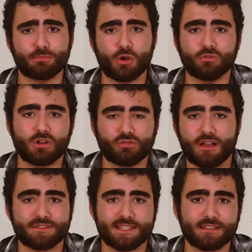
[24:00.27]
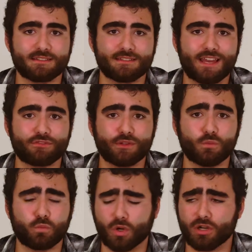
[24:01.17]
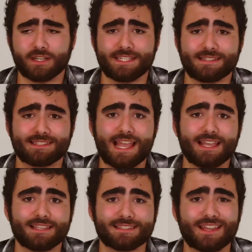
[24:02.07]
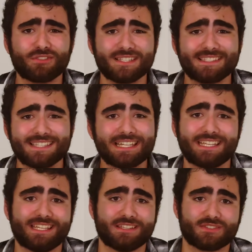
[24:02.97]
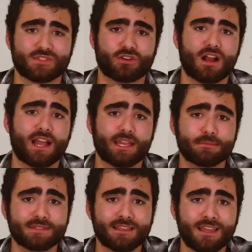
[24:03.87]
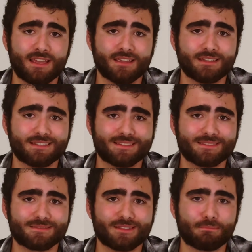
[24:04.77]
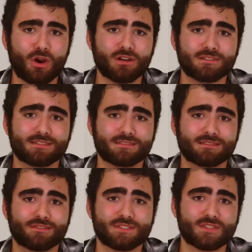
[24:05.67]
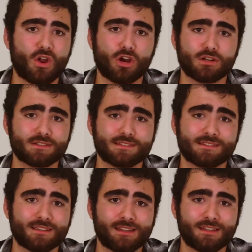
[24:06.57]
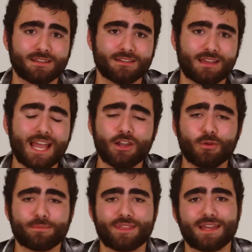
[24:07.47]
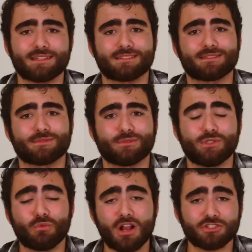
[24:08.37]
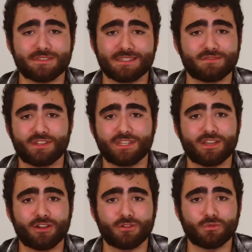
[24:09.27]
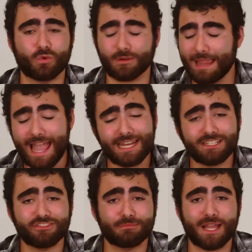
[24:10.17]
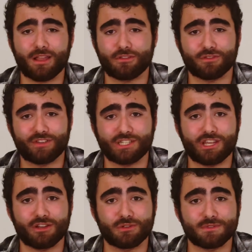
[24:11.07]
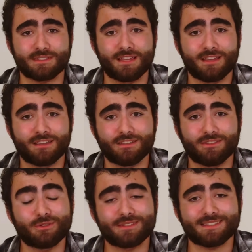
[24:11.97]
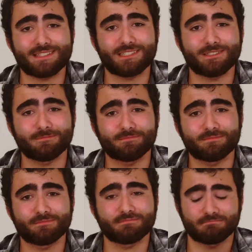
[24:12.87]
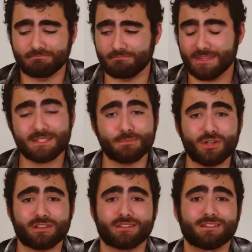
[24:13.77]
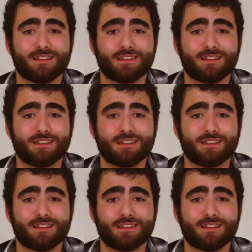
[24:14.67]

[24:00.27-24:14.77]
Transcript: Polo loves it. Every word he says, every city he describes, it's a part of his heart. I hope that when you watch this video, or any of my other videos, you can see this book